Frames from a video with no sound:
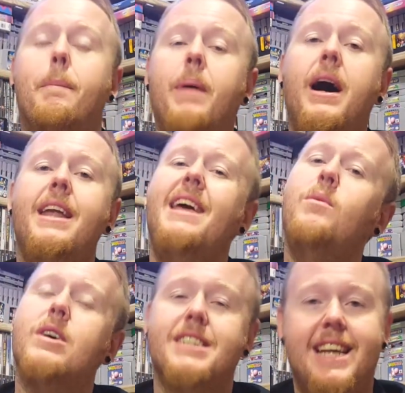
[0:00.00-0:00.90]
but it
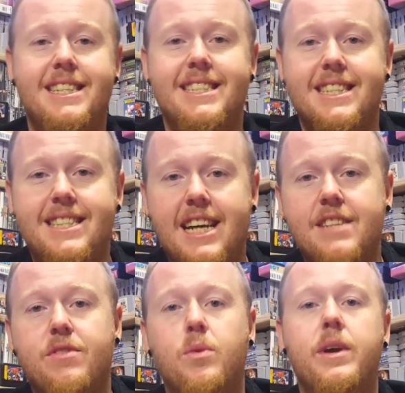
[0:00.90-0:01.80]
wasn't as
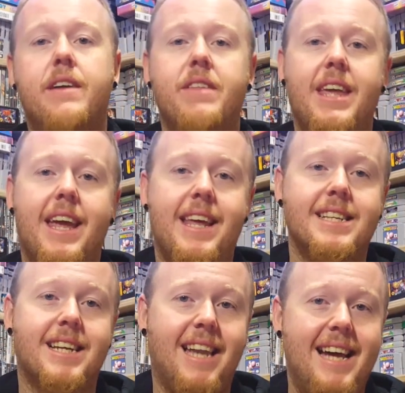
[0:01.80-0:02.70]
successful whenever the
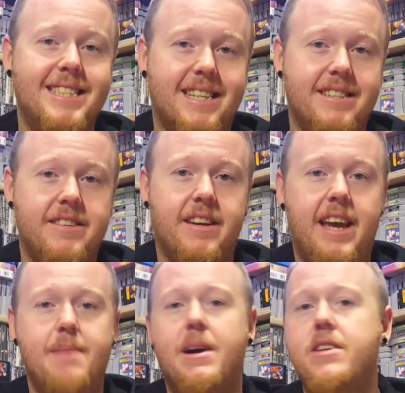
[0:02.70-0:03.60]
NES Classic Edition
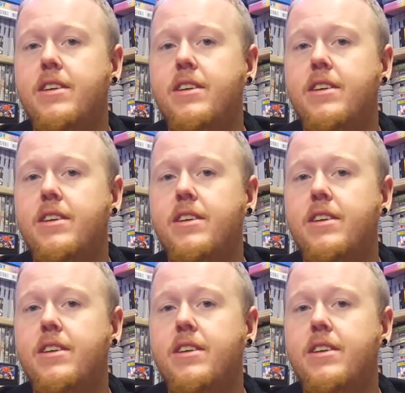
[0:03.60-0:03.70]
came out.